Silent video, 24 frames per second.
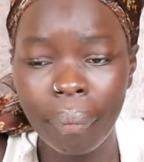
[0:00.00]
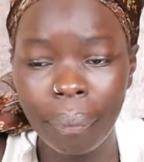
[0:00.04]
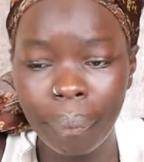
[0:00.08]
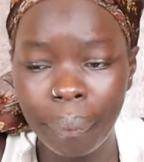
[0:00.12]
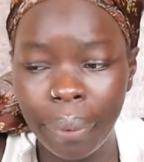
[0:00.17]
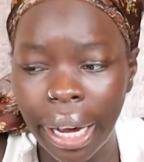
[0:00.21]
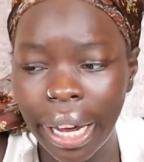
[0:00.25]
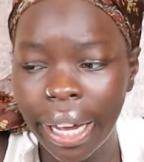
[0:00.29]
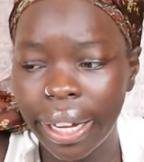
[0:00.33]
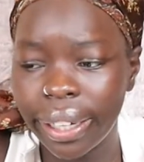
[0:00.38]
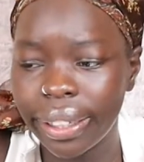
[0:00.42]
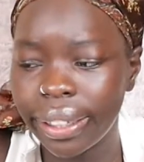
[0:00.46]

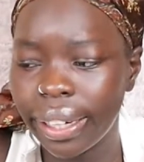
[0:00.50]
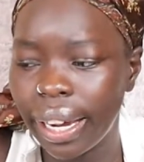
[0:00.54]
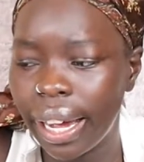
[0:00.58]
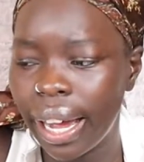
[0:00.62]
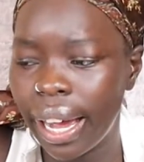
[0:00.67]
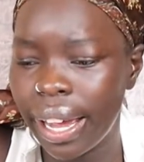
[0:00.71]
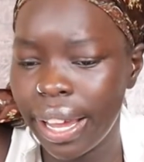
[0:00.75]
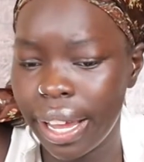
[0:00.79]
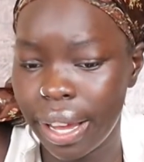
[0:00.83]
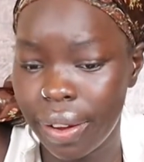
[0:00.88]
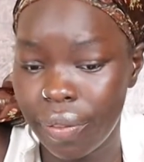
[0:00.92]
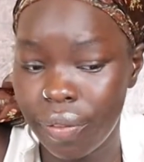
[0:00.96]
but
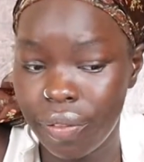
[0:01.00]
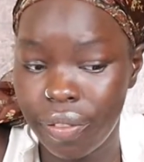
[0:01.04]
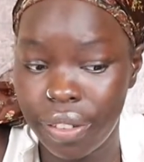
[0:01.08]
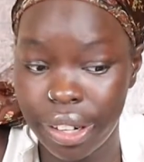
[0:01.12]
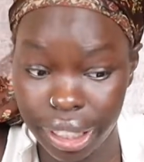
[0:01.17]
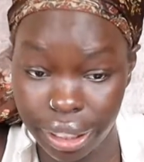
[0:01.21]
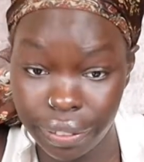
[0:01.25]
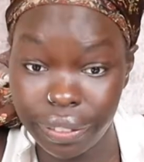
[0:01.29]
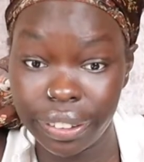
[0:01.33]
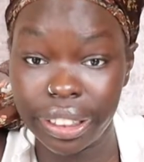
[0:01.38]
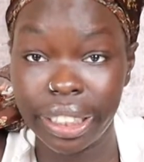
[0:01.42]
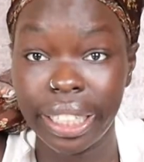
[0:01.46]
I am
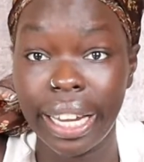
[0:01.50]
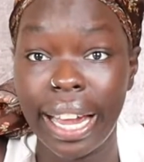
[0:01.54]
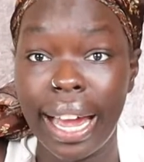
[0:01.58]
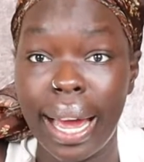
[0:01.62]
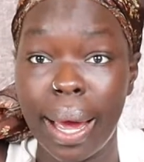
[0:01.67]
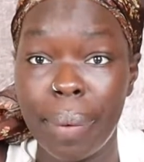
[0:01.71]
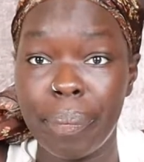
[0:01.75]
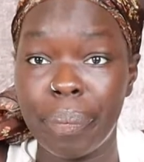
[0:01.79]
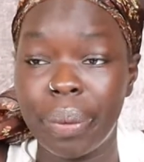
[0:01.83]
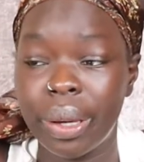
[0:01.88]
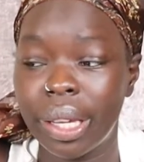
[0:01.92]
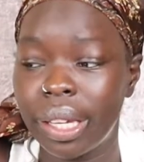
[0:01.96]
very, very
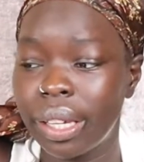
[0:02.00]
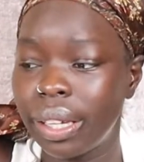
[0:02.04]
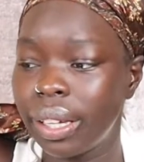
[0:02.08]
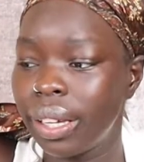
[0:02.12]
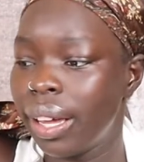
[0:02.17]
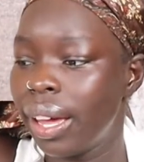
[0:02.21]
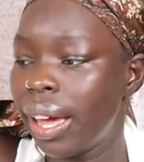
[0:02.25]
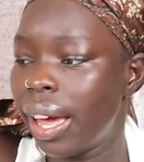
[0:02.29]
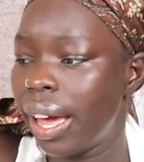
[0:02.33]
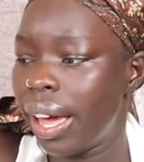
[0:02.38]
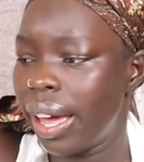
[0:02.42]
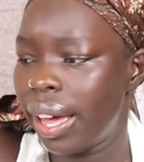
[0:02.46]
happy,
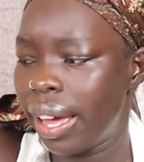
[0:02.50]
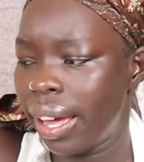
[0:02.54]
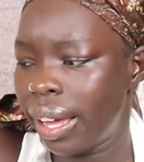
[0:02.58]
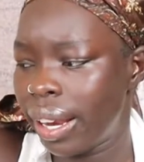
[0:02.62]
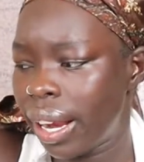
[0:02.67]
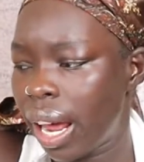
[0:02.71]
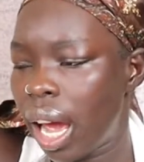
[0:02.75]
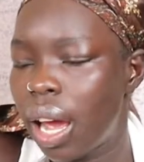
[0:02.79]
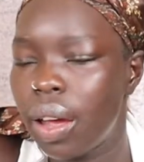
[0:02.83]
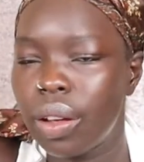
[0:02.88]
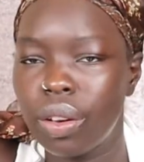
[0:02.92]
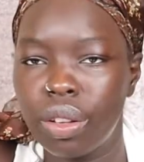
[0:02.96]

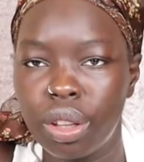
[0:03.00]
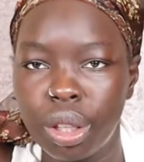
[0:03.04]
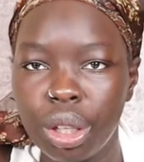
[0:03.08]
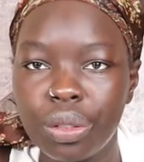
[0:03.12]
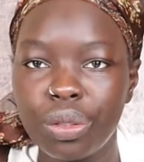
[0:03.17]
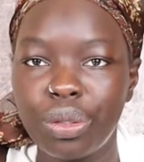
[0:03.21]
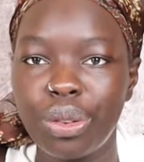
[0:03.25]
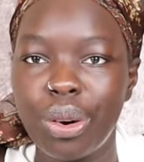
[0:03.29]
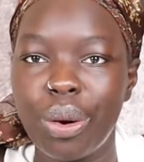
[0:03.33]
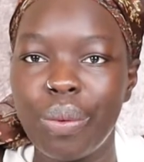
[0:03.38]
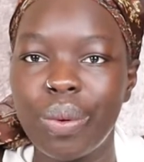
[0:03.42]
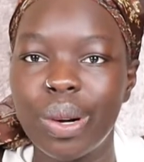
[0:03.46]
and I
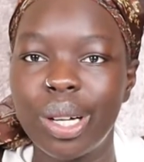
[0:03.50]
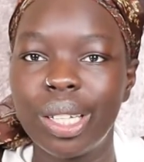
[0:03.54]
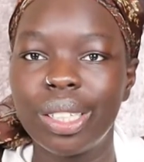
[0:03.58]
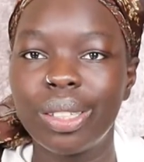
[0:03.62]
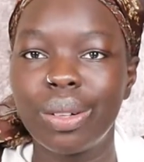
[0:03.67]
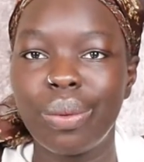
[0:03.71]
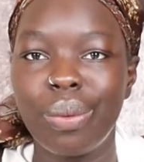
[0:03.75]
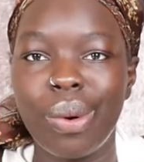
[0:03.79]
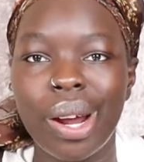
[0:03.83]
look forward.